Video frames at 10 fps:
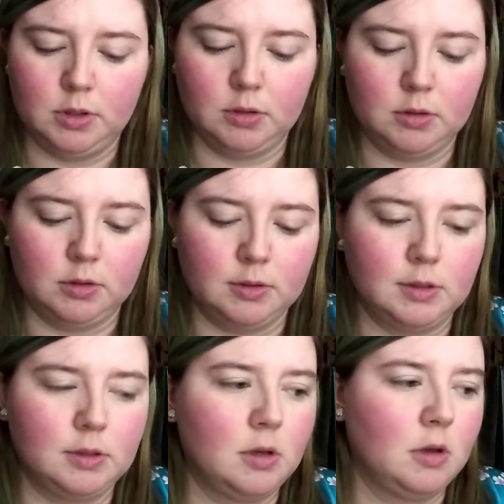
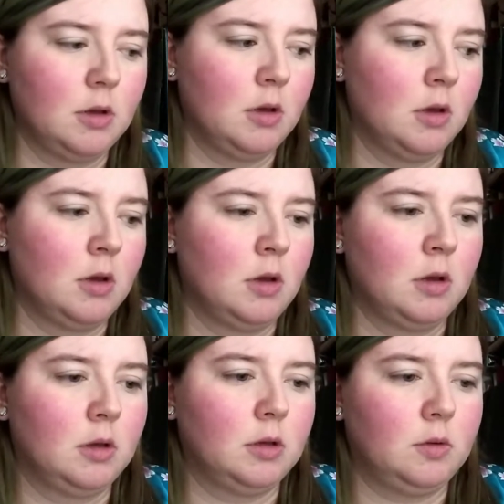because
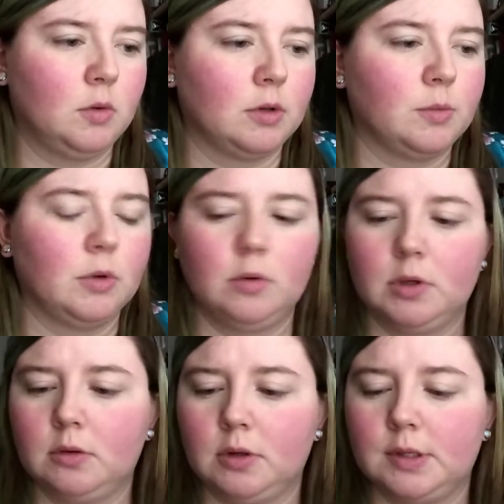it works pretty
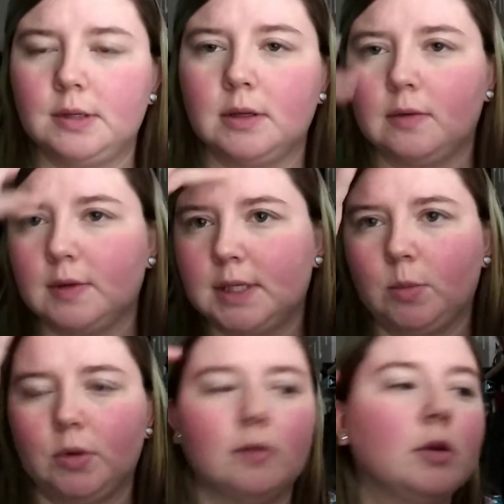well, and I still have a
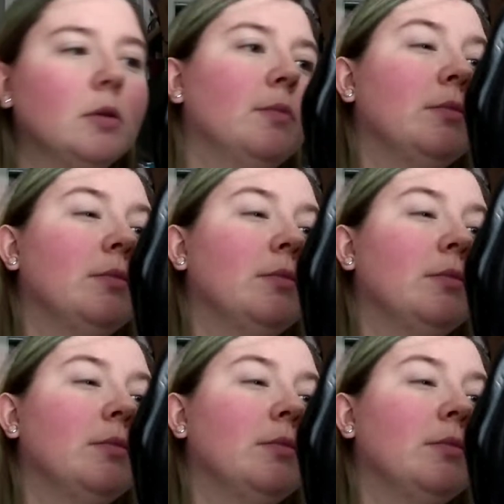sample of it.